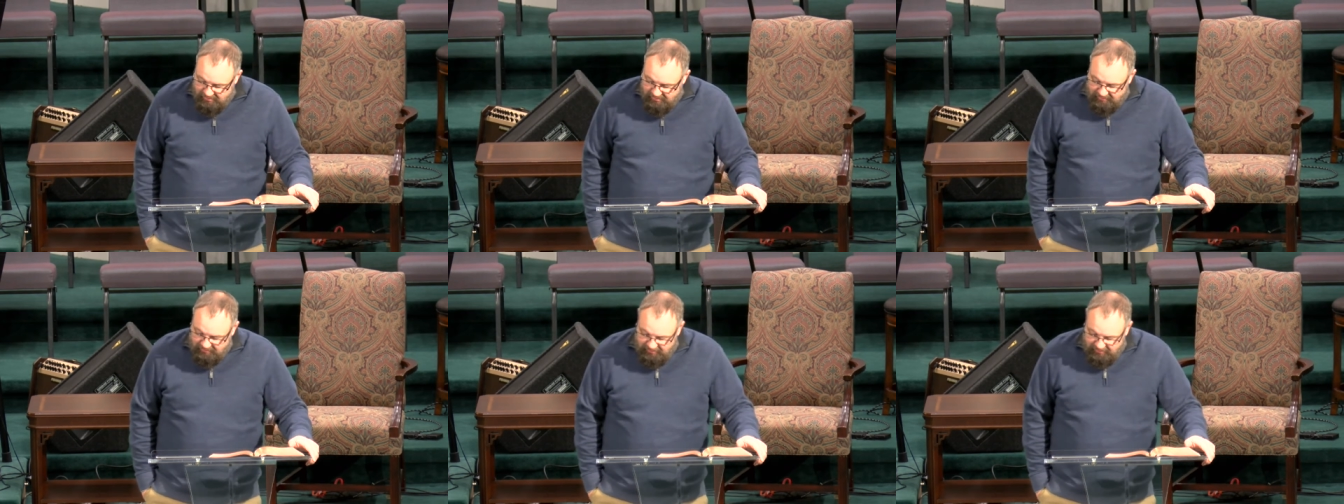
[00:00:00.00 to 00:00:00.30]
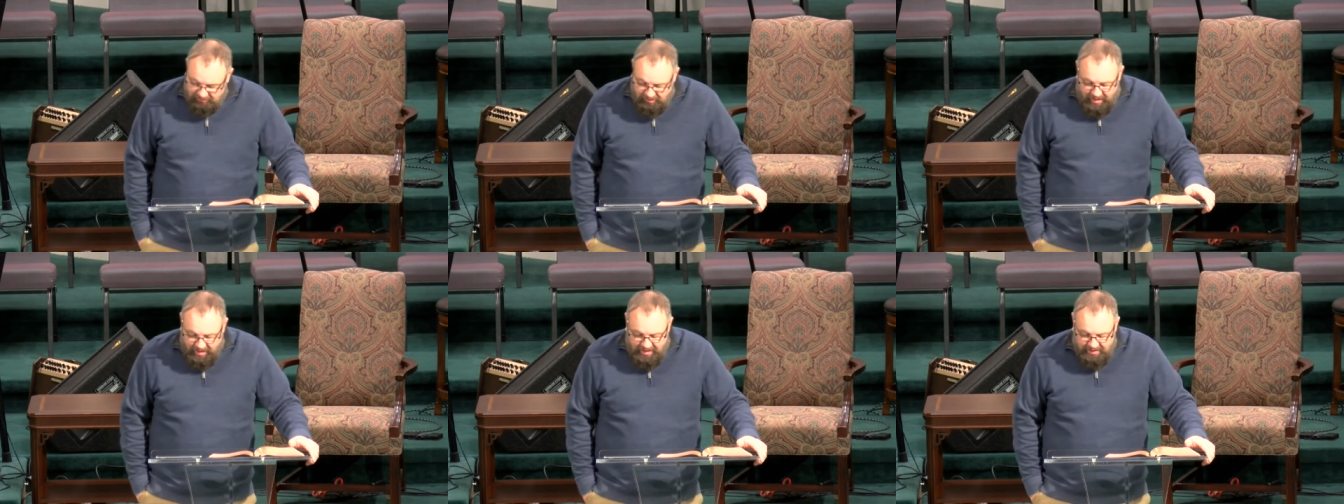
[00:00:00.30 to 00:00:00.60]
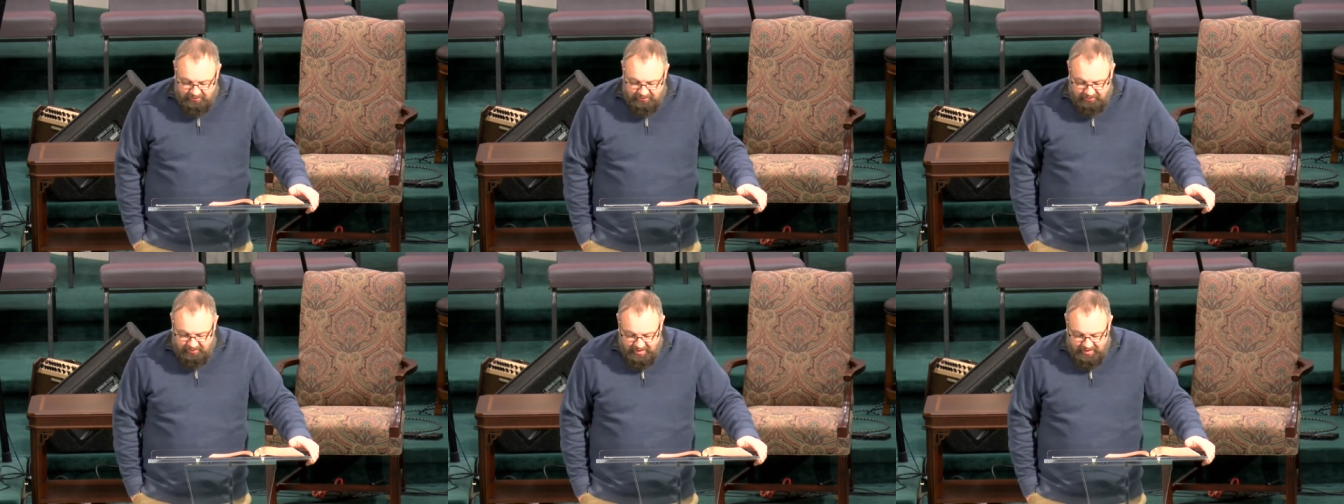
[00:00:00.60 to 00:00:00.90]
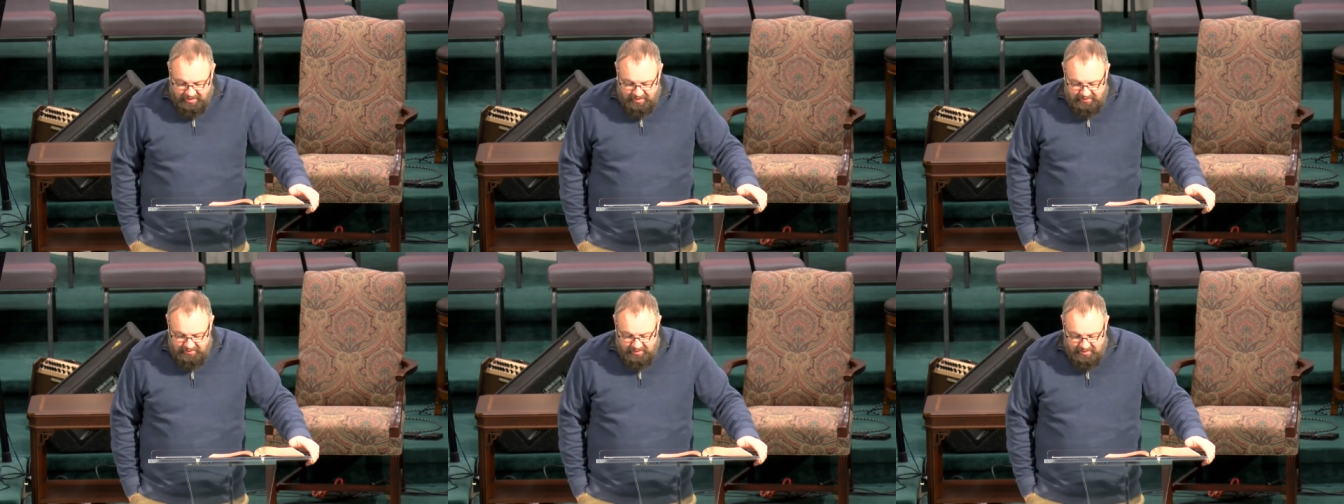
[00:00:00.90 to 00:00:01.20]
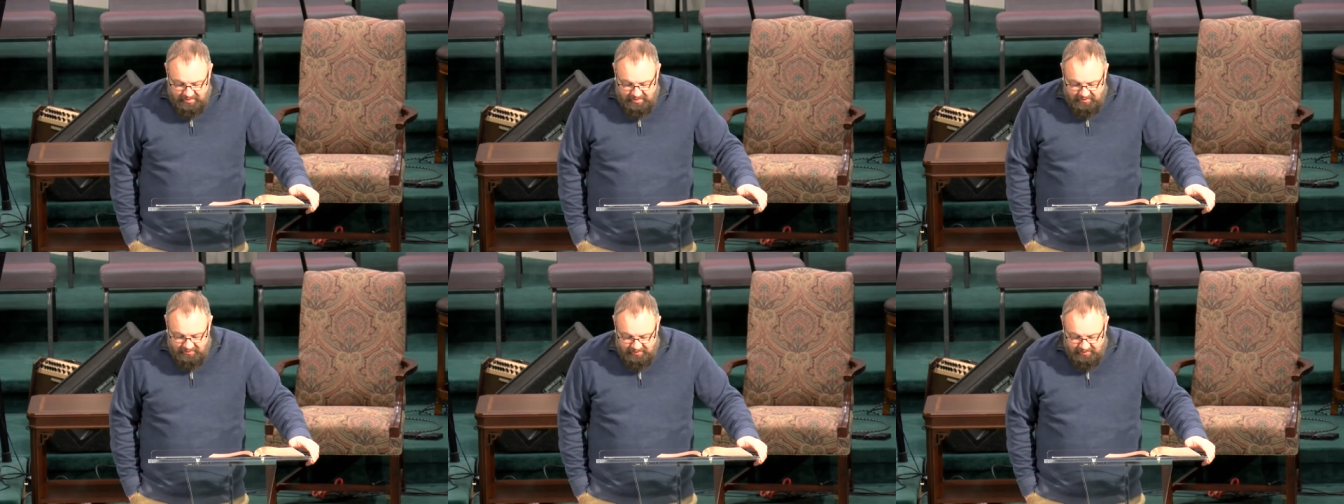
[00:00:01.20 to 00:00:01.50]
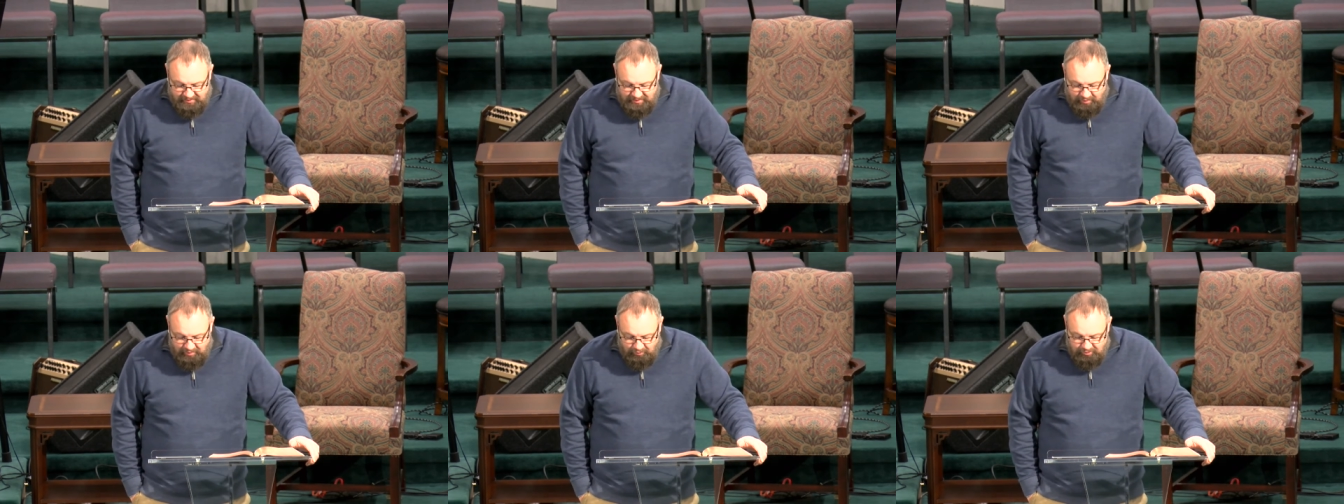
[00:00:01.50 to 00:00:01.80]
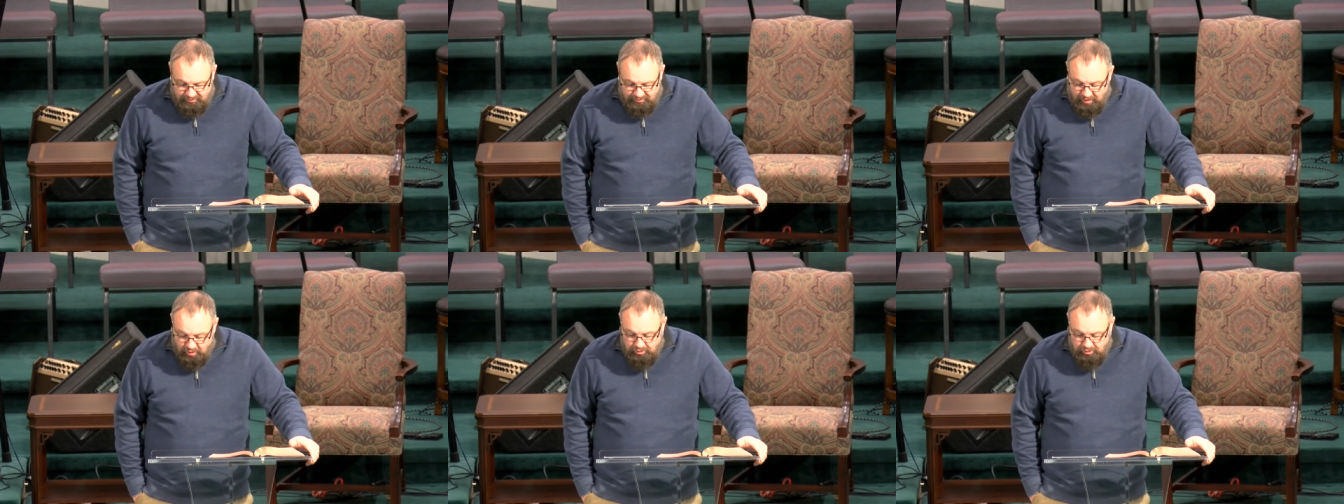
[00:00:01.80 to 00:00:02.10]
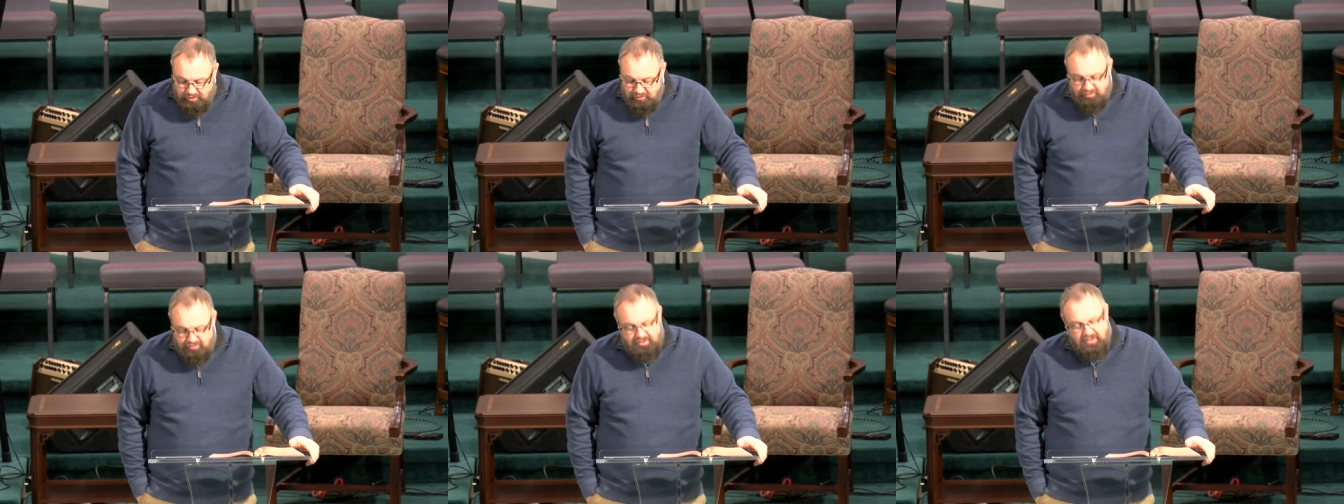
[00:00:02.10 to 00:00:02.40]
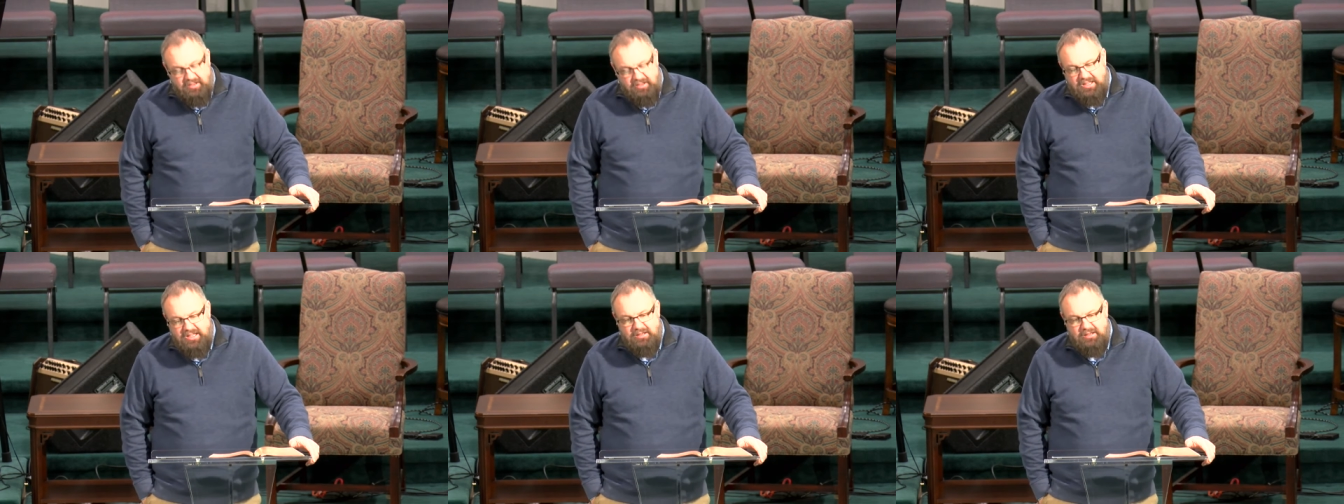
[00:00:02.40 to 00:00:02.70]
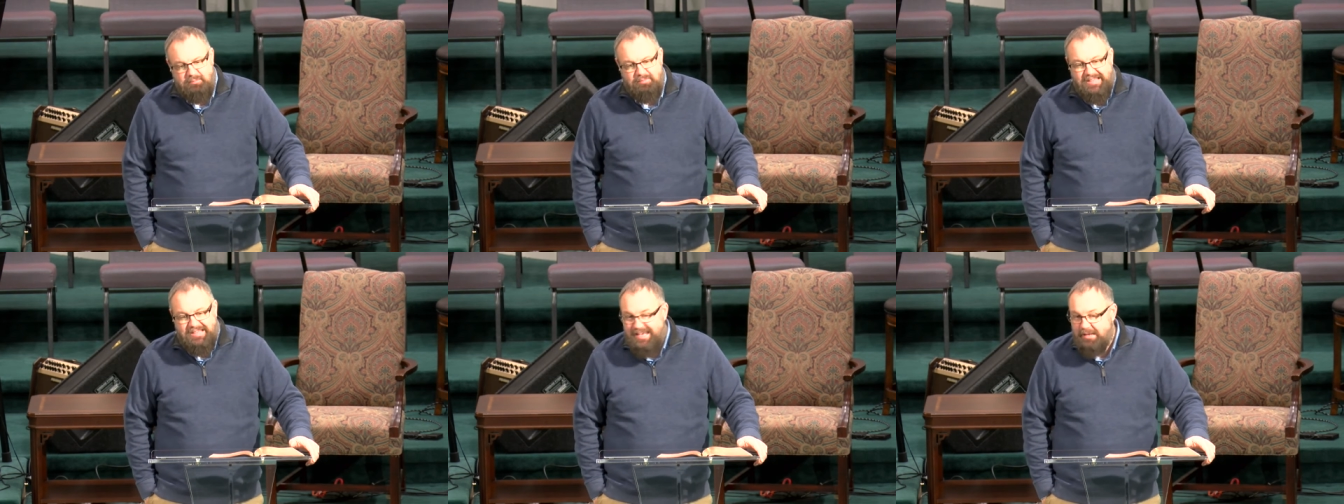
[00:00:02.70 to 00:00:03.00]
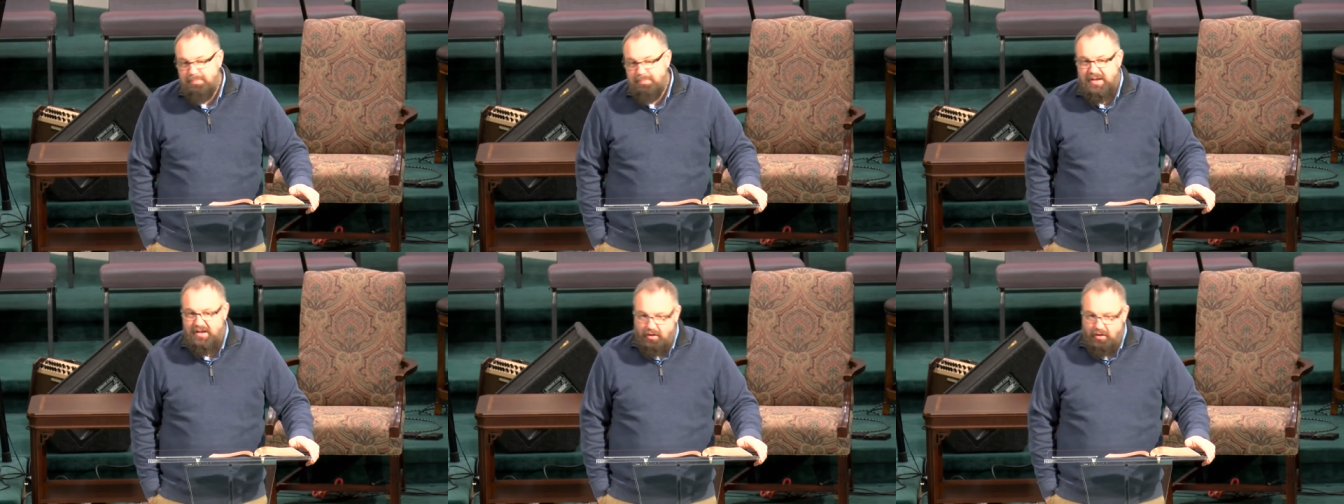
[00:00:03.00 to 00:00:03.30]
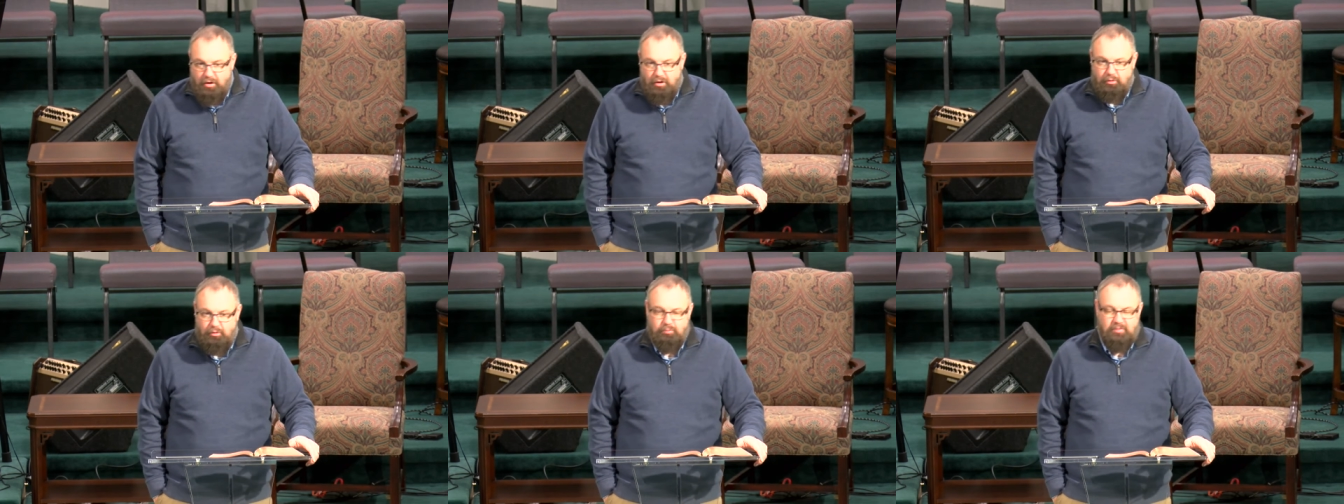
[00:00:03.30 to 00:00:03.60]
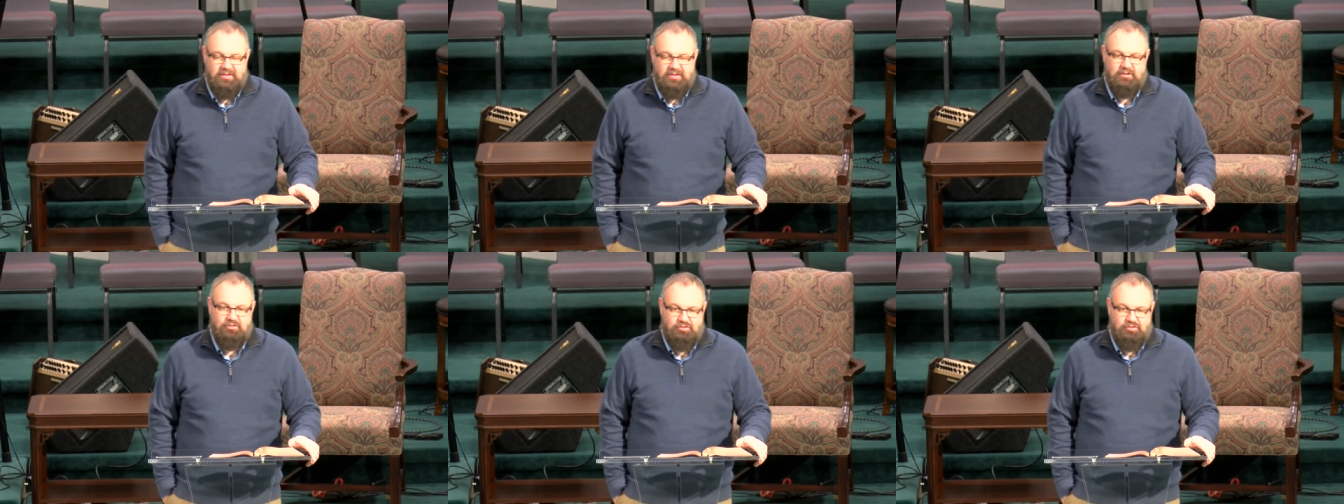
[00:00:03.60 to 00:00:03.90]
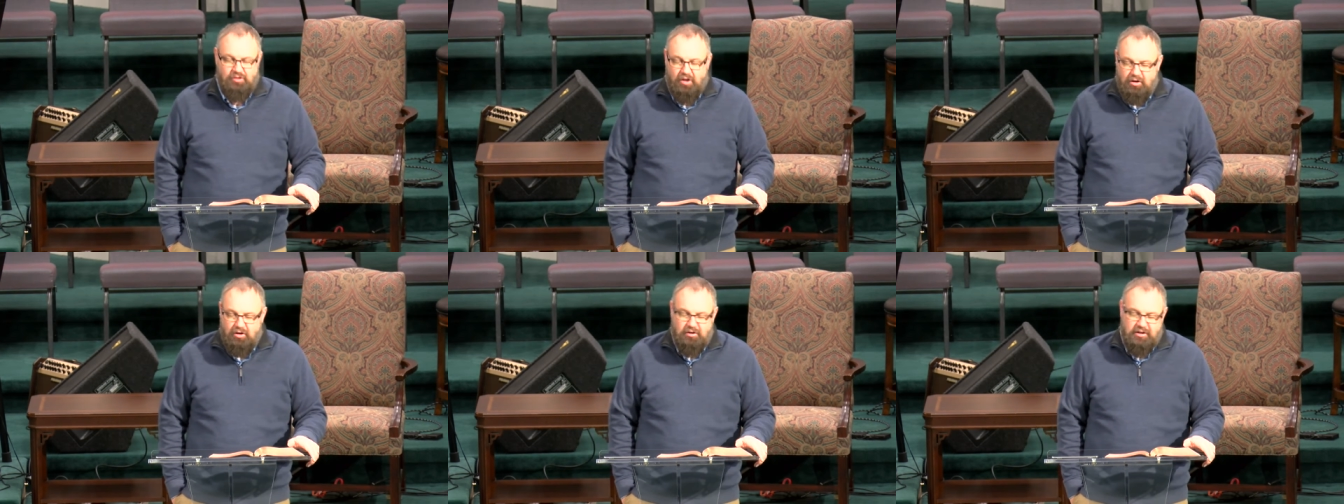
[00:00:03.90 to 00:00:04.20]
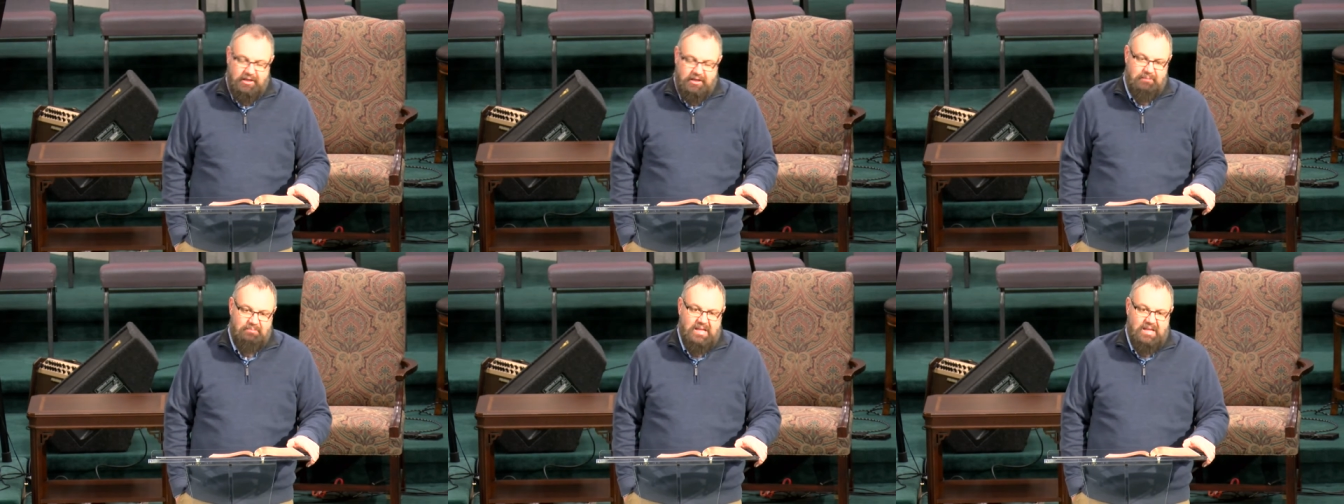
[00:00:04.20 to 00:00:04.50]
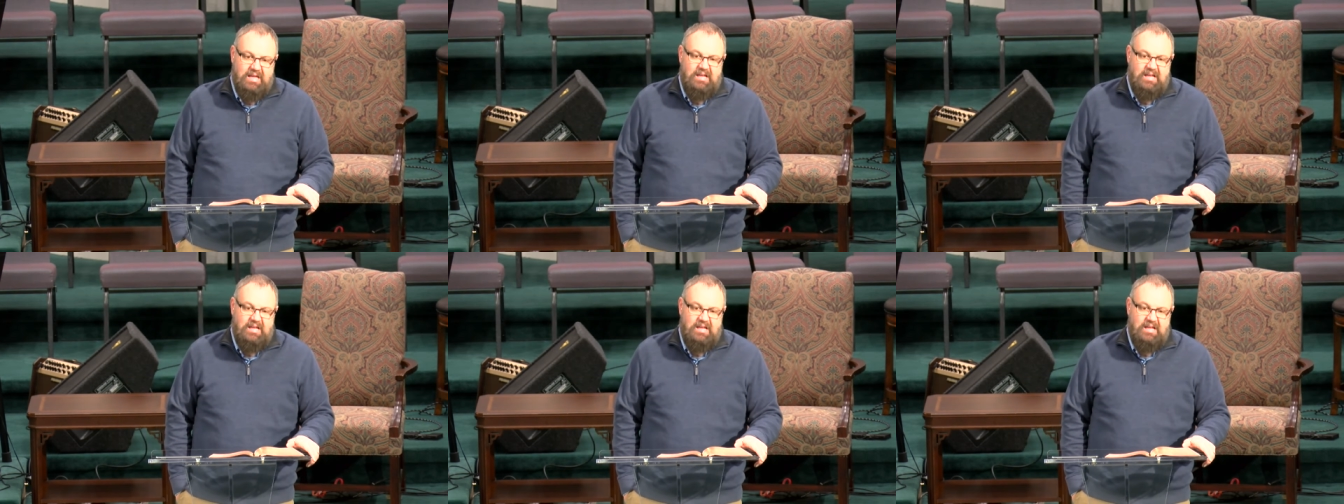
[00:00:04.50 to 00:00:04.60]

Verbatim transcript: The giant said that there was no use in him keeping on with his journey.